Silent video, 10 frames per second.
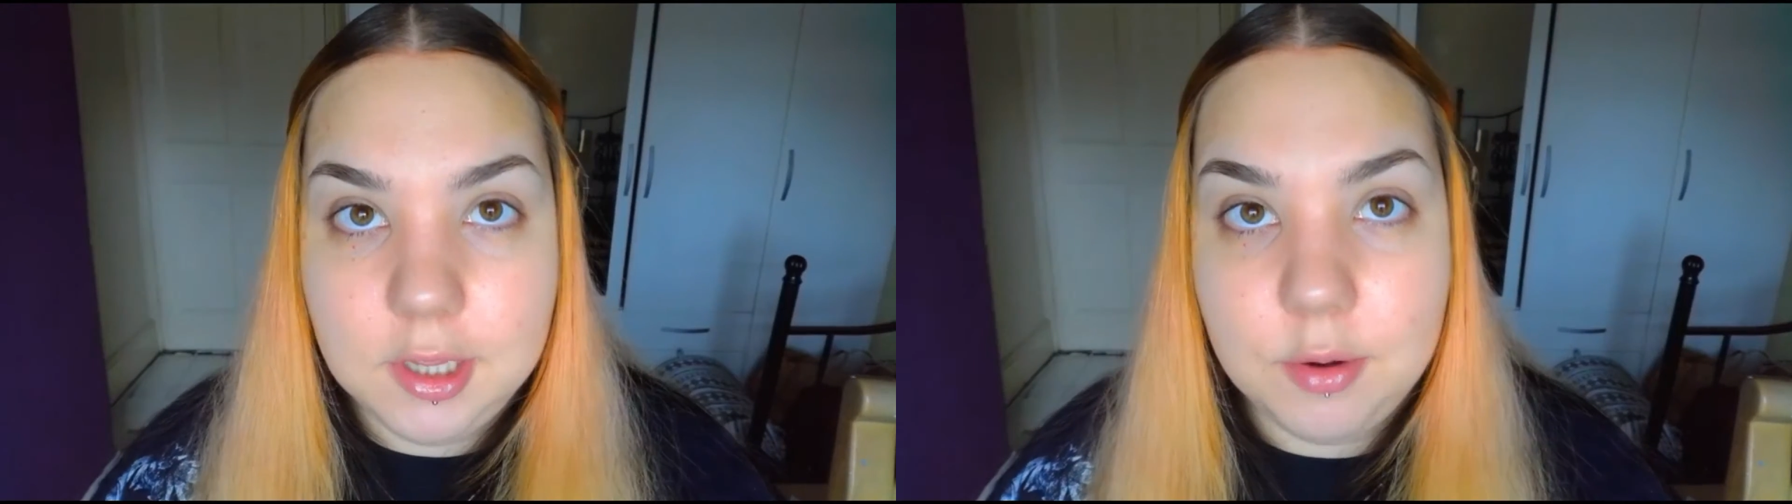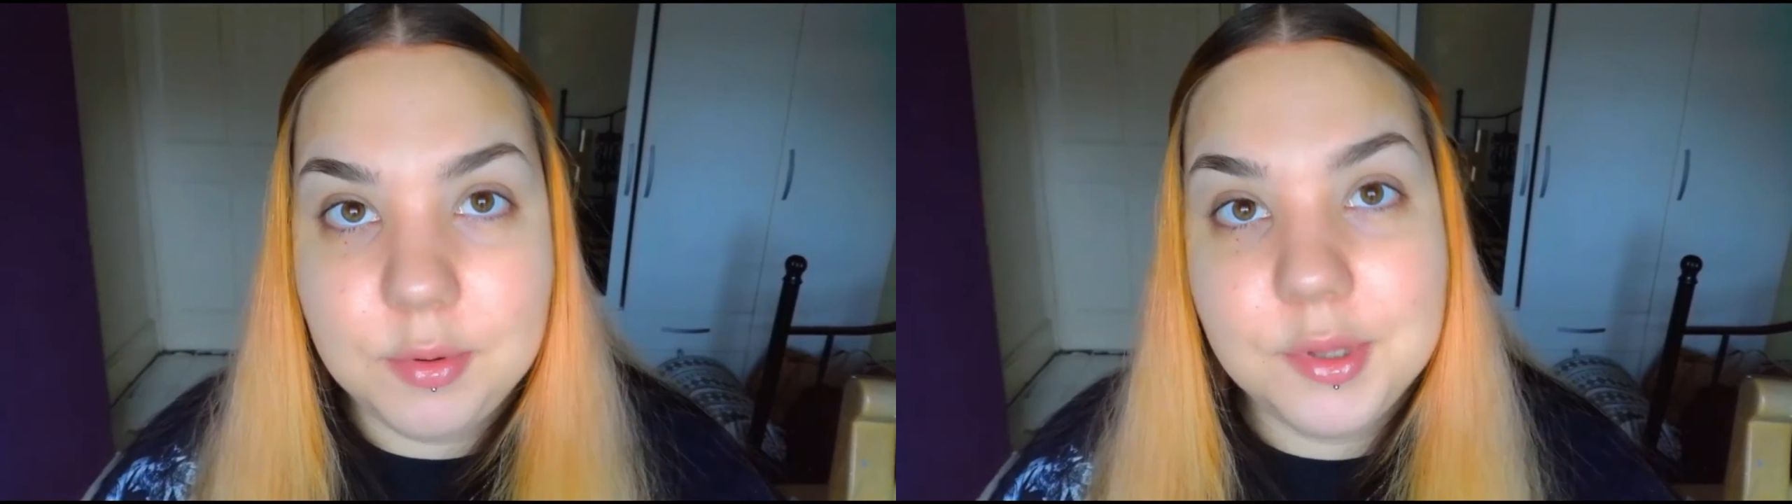
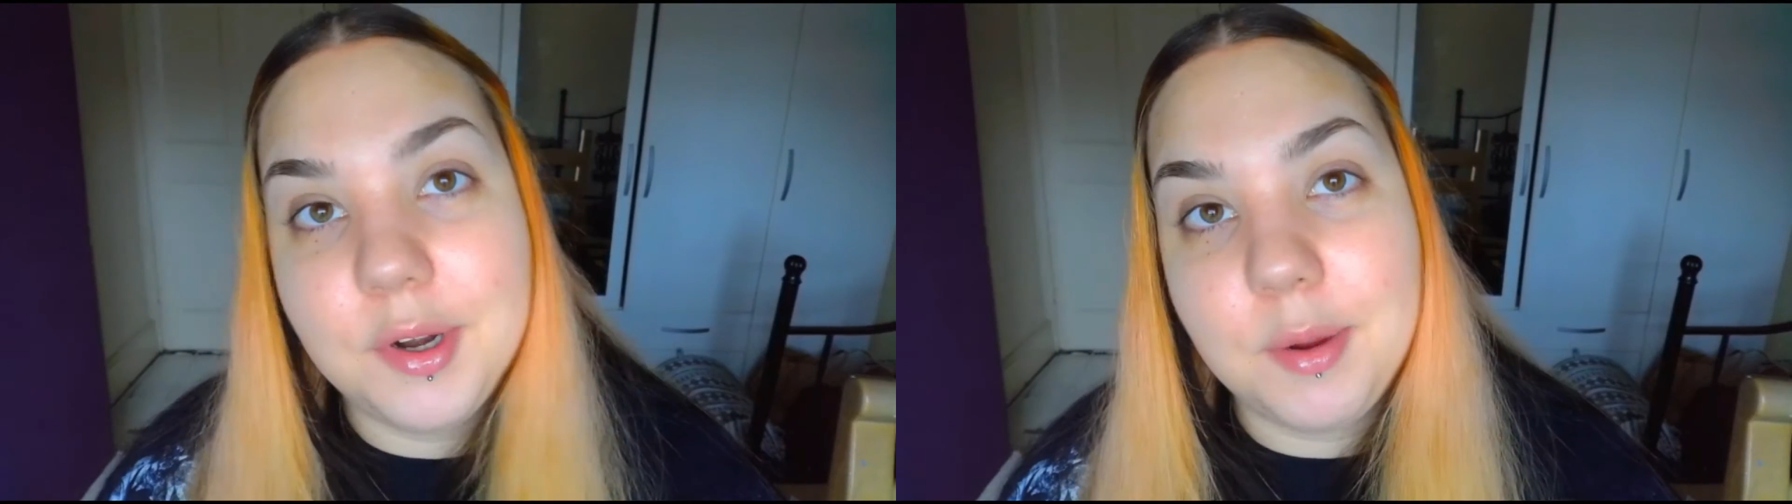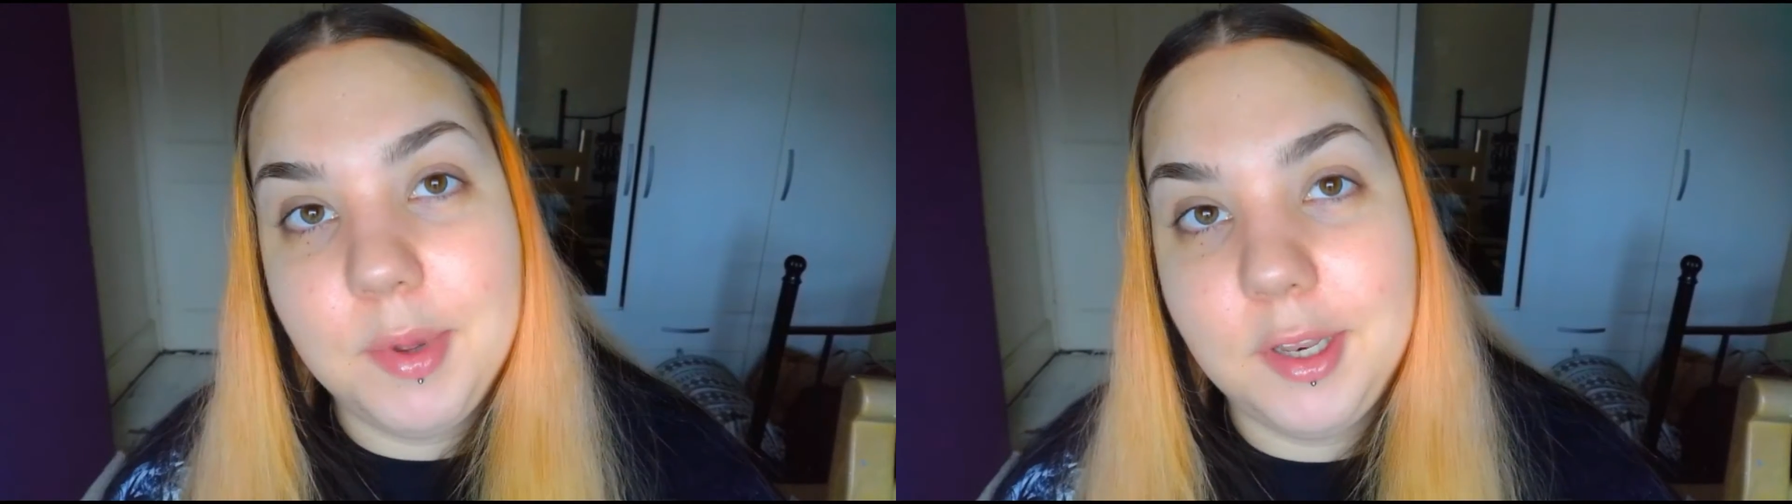I would
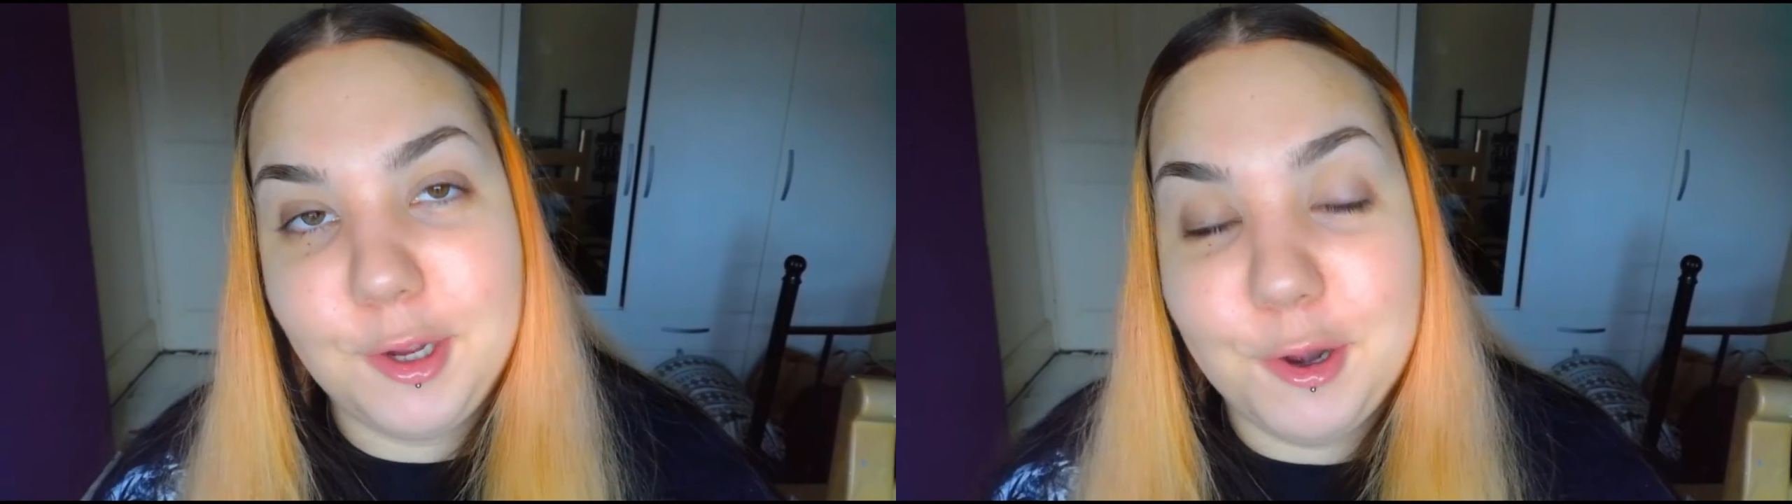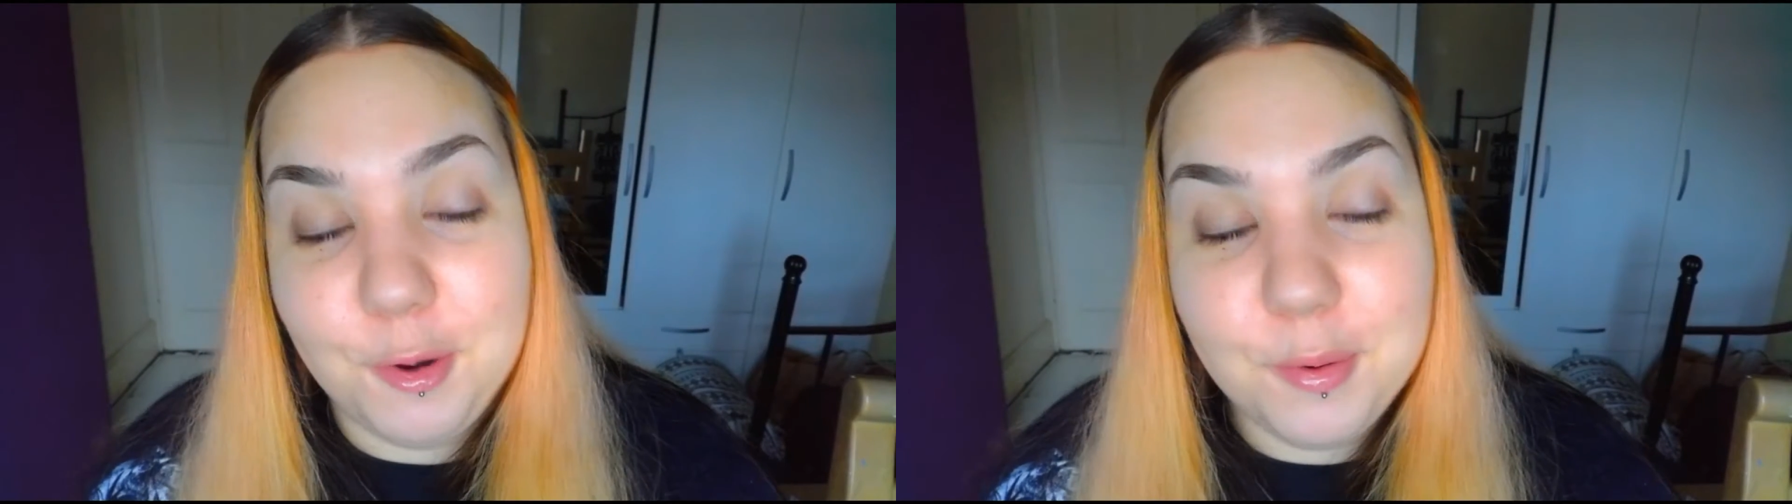recommend you
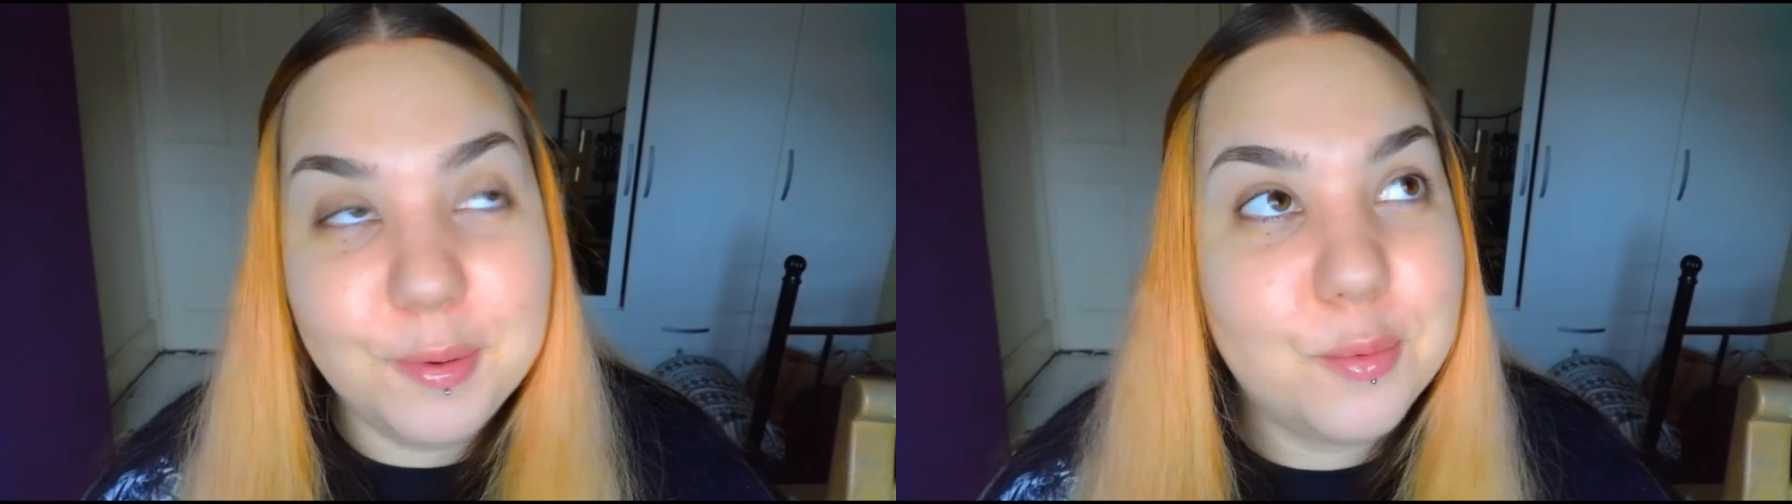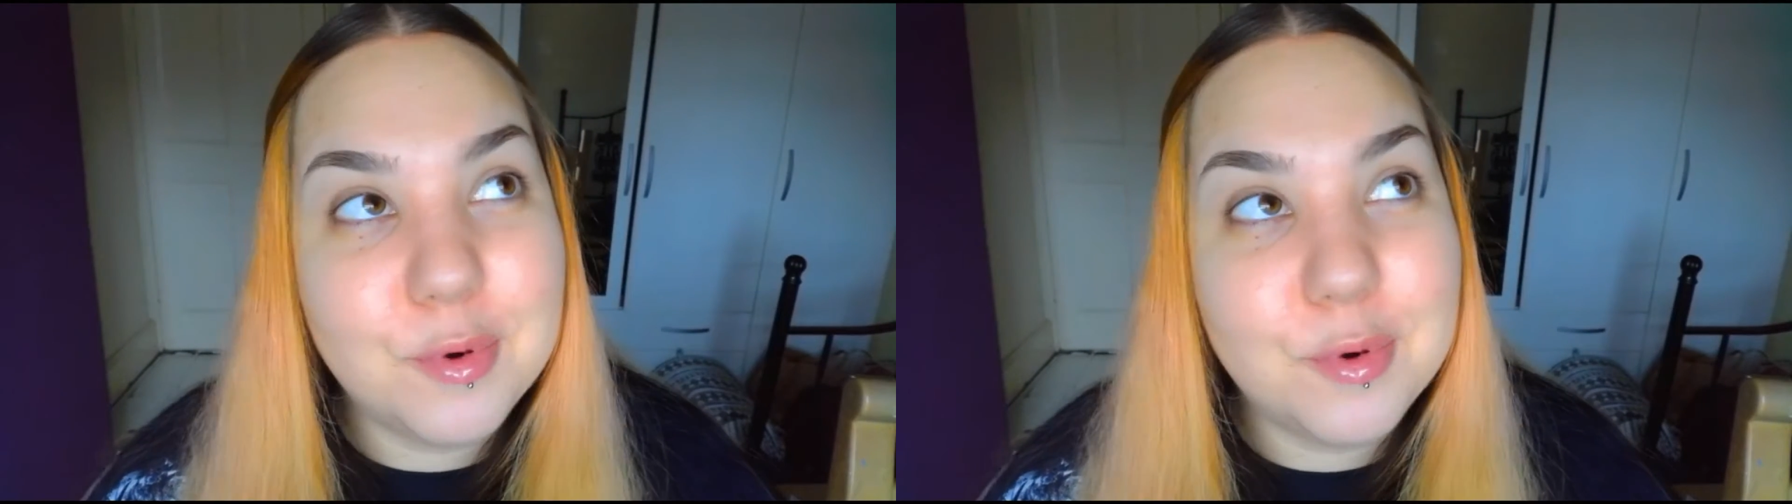go